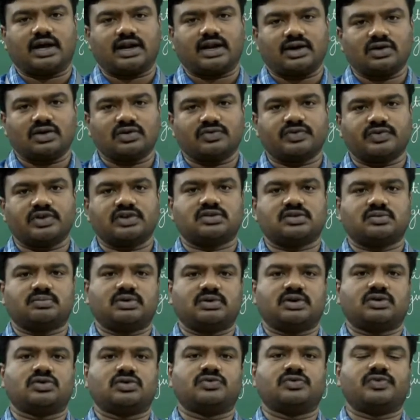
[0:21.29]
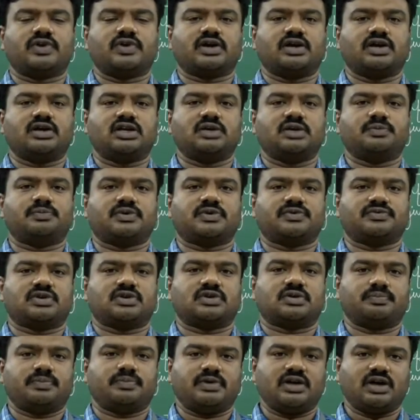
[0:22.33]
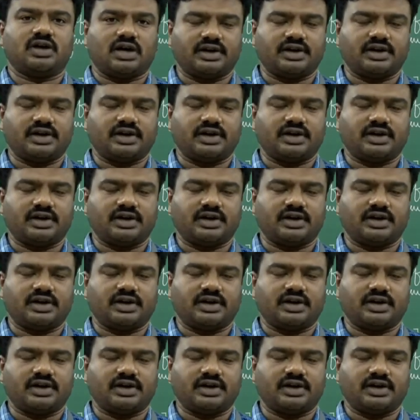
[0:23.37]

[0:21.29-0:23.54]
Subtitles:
along with my co-faculty Professor B.